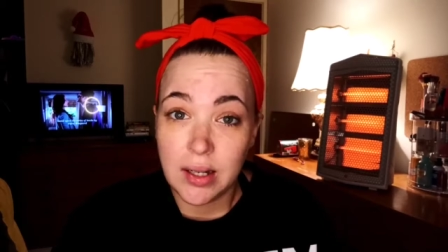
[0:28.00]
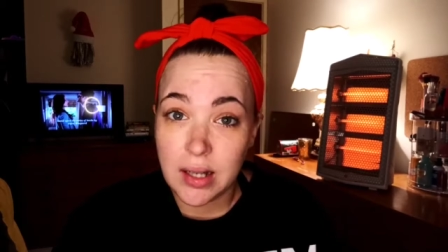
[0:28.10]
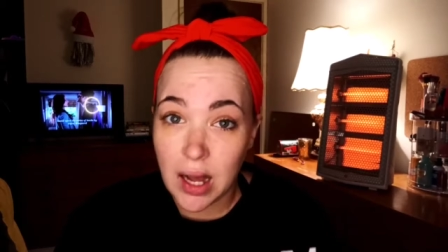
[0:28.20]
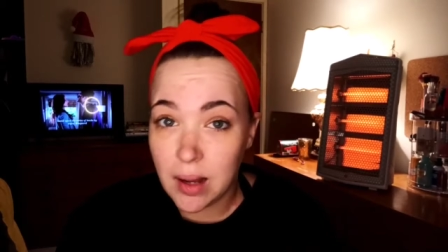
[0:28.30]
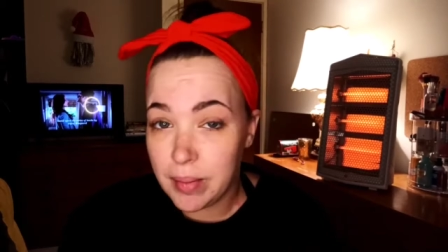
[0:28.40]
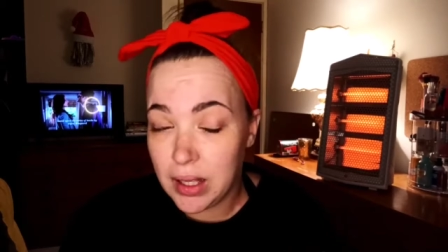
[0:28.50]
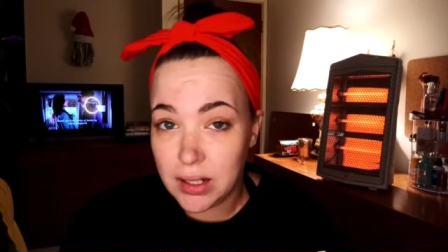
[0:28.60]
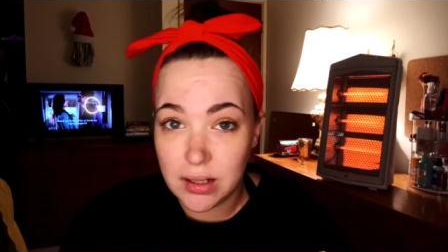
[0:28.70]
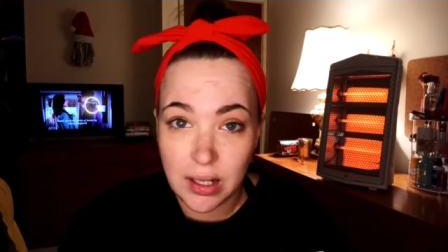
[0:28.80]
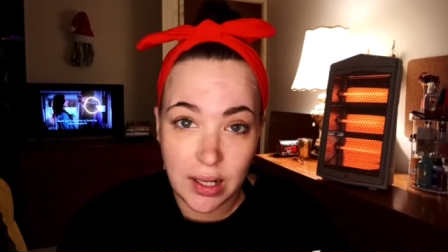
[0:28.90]

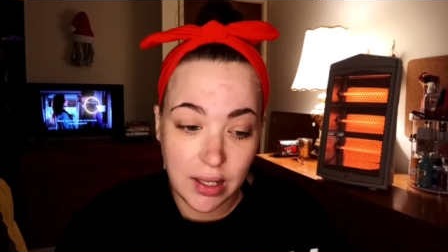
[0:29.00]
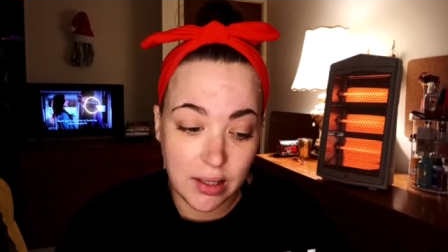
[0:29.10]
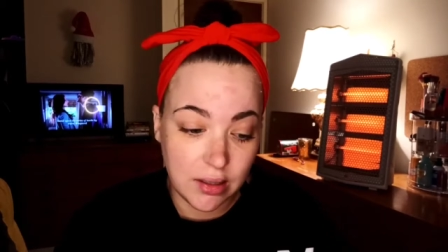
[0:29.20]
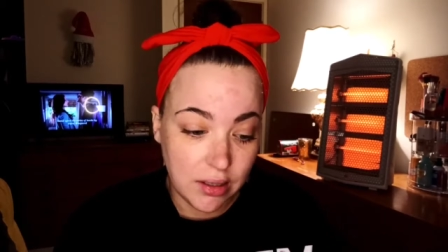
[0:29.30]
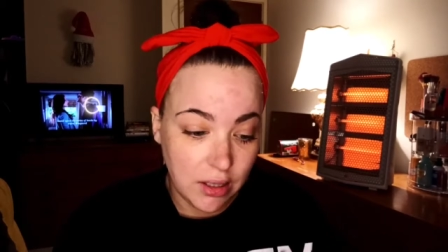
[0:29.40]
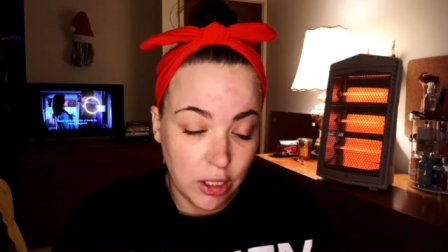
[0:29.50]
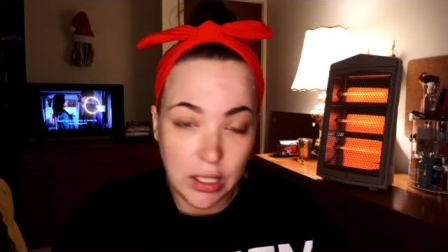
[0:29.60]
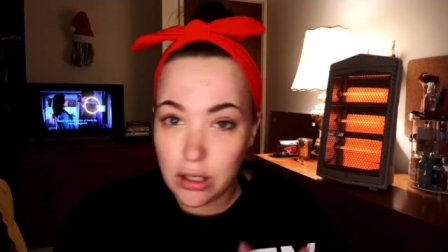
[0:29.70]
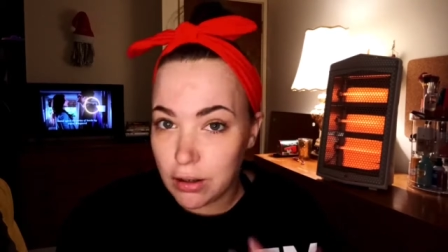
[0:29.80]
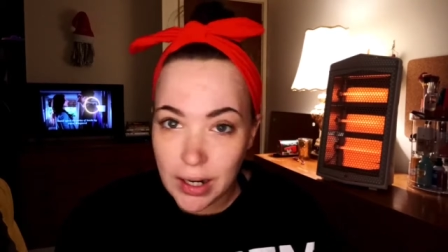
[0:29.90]
comment and
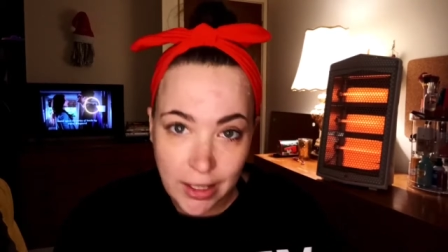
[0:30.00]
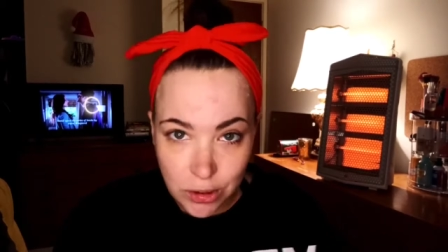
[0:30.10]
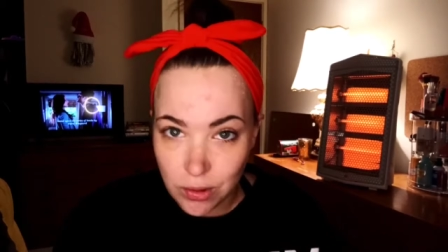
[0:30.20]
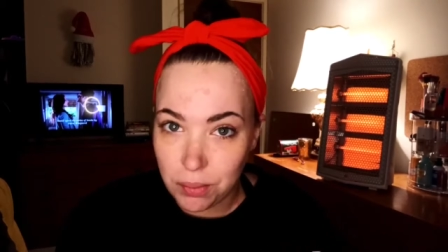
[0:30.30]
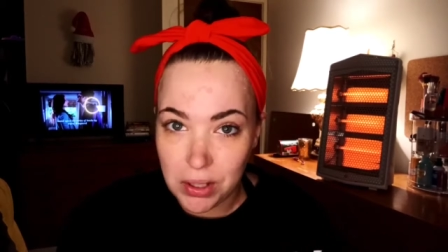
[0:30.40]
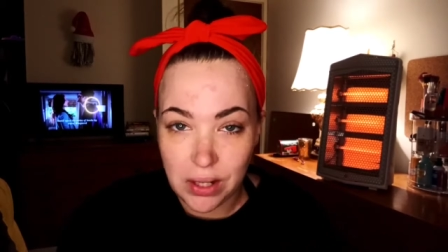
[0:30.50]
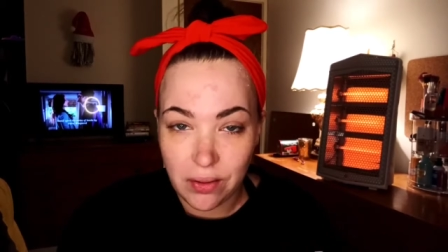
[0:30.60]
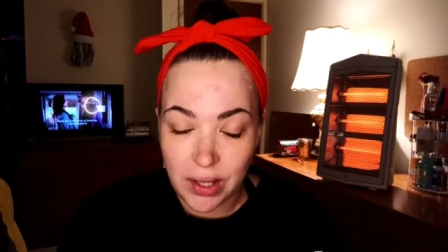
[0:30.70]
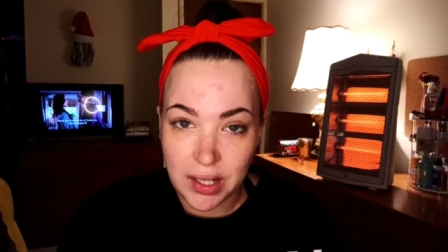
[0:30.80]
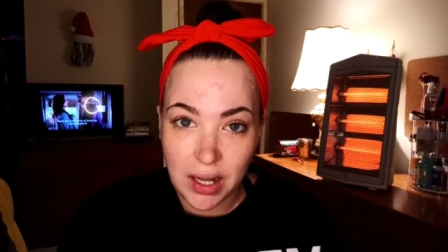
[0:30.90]
interact with me.
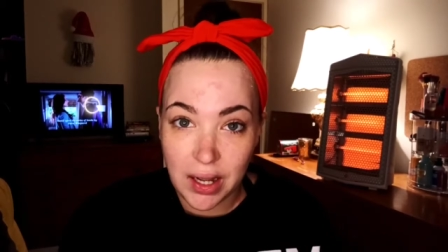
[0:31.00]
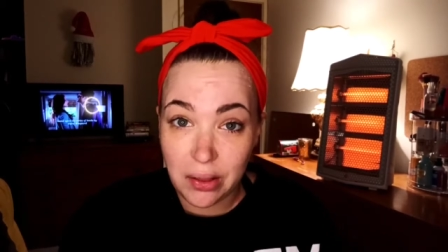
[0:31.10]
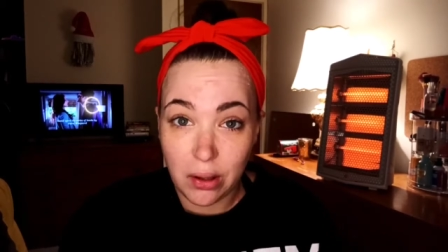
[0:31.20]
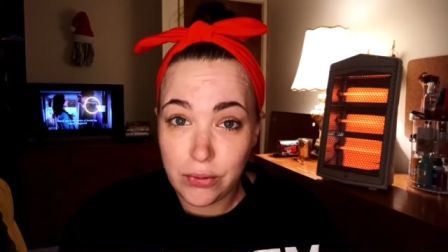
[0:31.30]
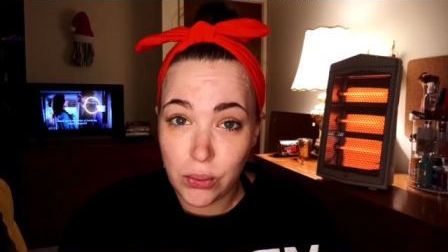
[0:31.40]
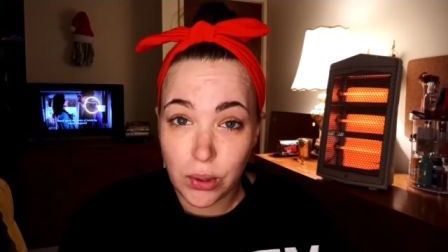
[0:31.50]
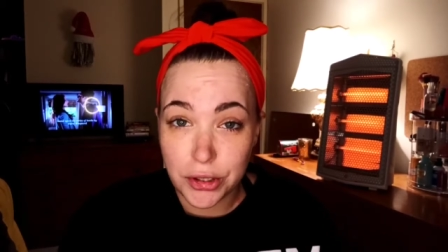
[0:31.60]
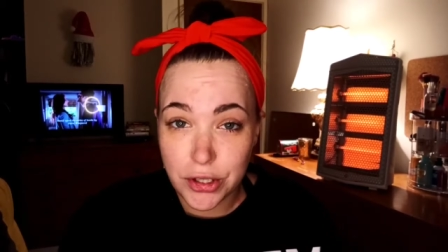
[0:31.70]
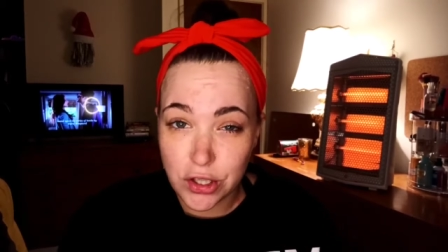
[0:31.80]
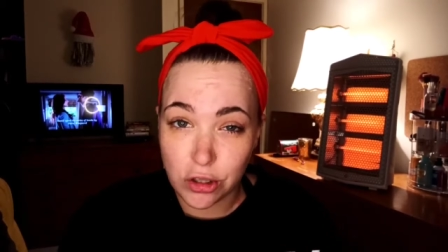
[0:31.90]
Like, I love you
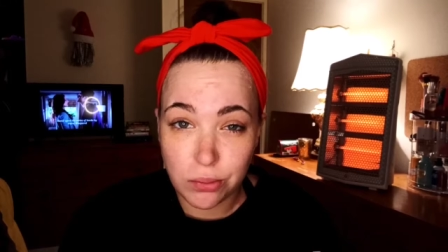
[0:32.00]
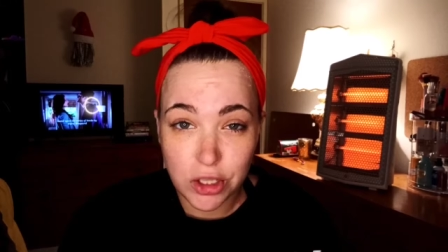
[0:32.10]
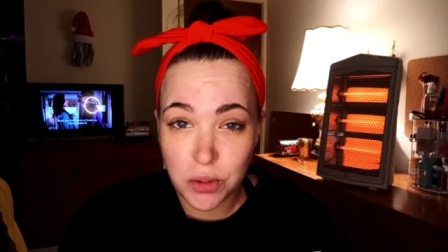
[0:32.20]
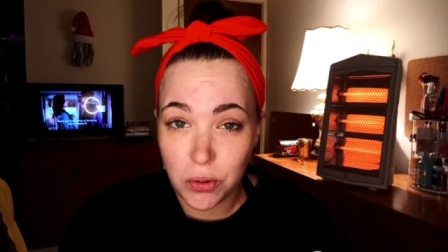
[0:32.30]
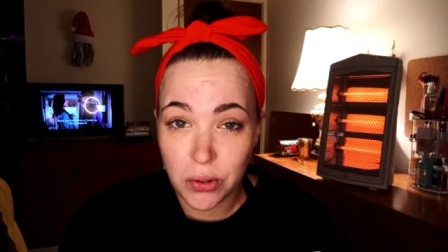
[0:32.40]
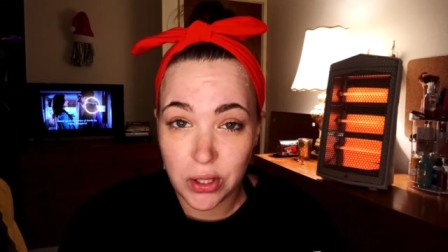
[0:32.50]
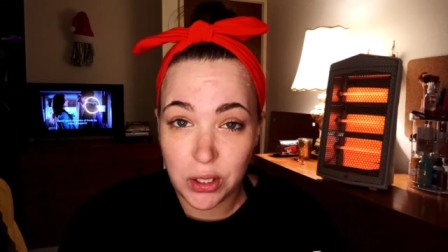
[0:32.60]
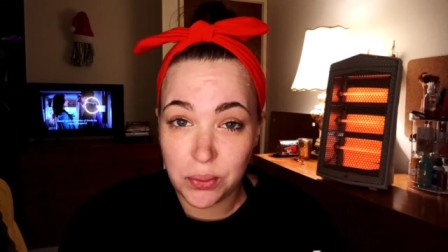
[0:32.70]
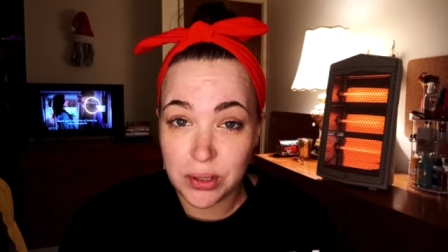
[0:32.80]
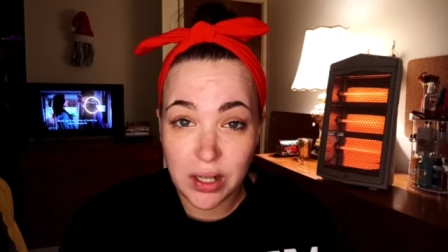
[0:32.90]
all so much more than
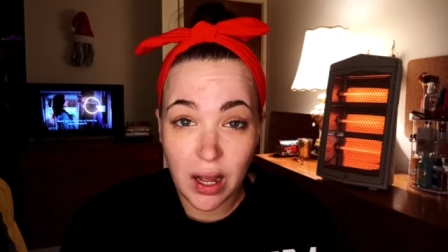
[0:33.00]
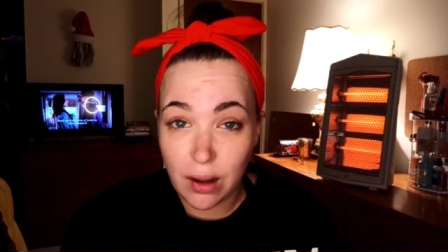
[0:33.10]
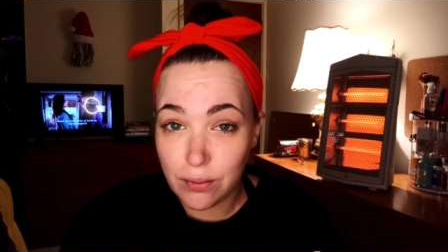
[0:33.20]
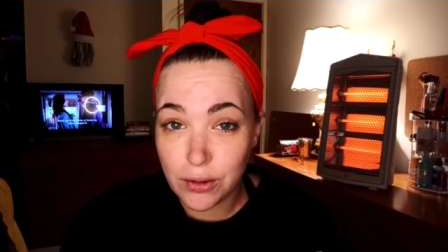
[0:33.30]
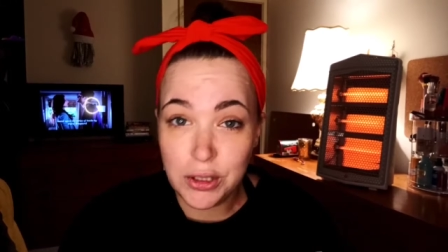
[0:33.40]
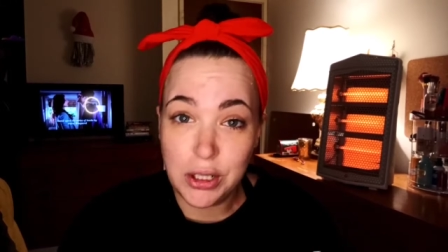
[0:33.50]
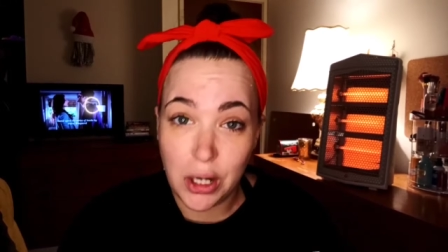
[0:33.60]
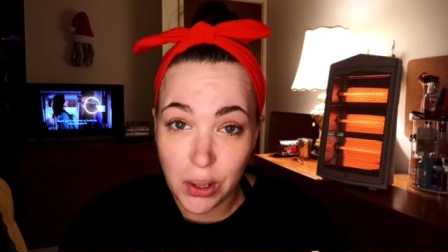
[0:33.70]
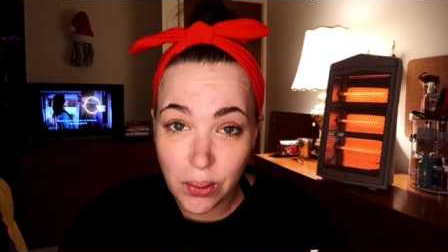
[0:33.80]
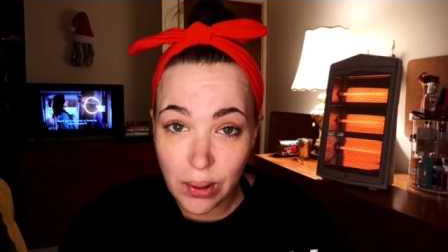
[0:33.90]
you would ever
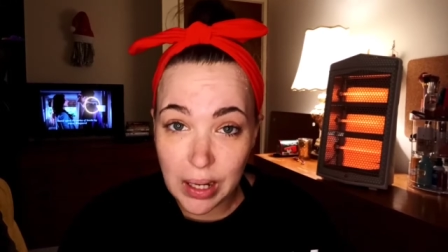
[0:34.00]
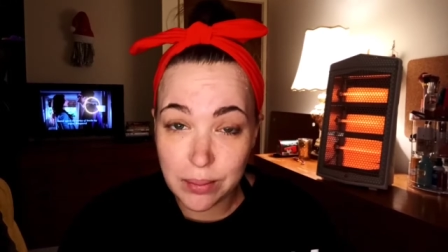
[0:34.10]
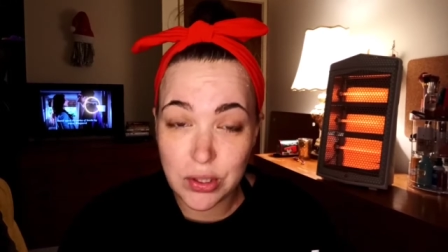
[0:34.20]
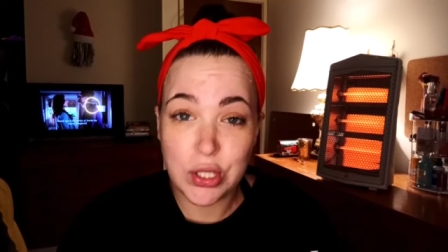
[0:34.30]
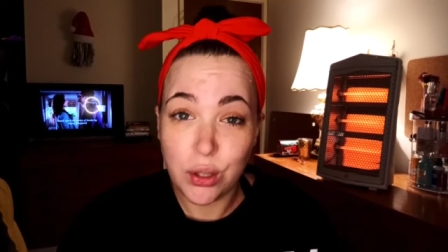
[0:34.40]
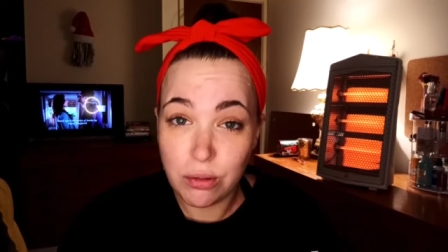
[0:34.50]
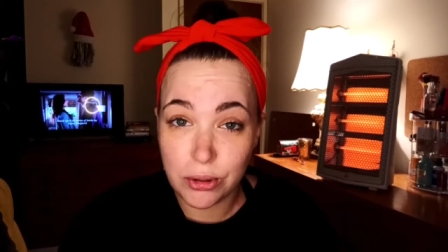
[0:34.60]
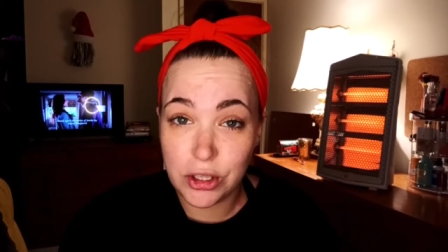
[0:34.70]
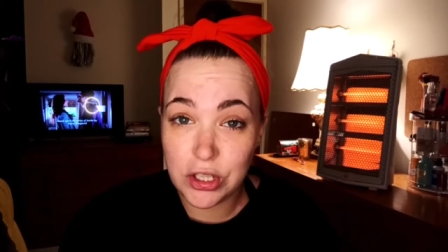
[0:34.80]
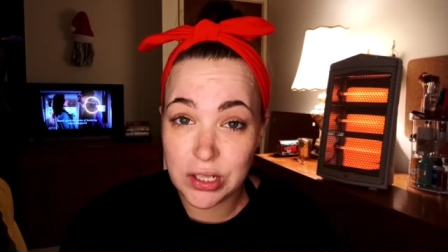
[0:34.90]
know. I'm so
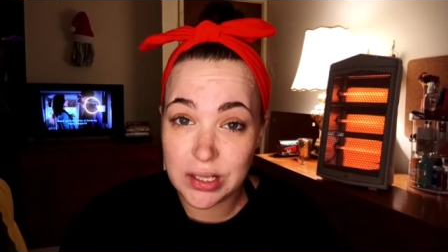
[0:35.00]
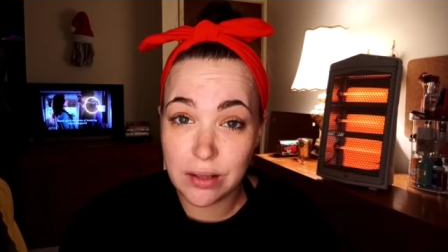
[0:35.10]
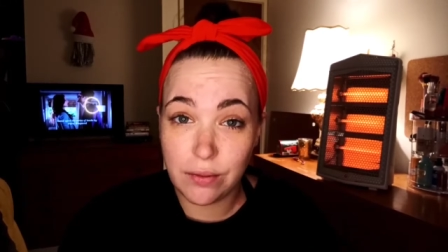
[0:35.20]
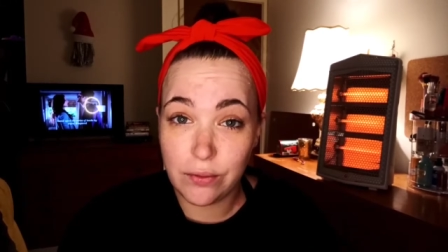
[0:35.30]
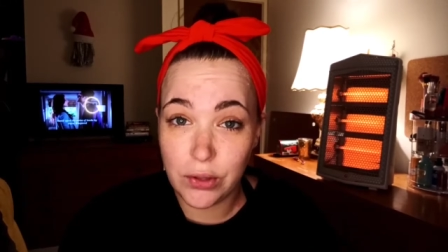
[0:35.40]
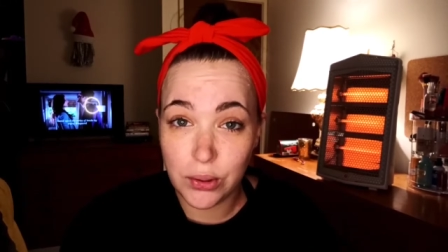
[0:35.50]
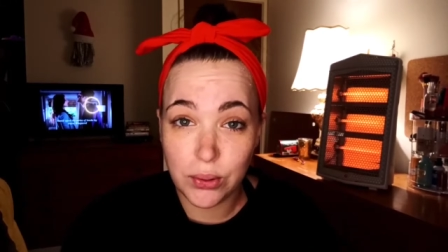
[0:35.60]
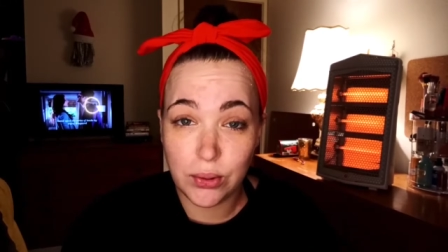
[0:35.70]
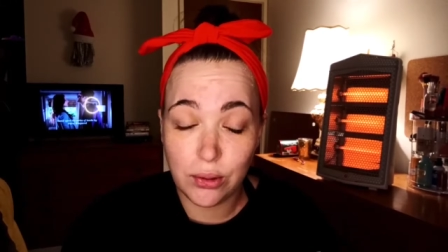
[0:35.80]
appreciative of you.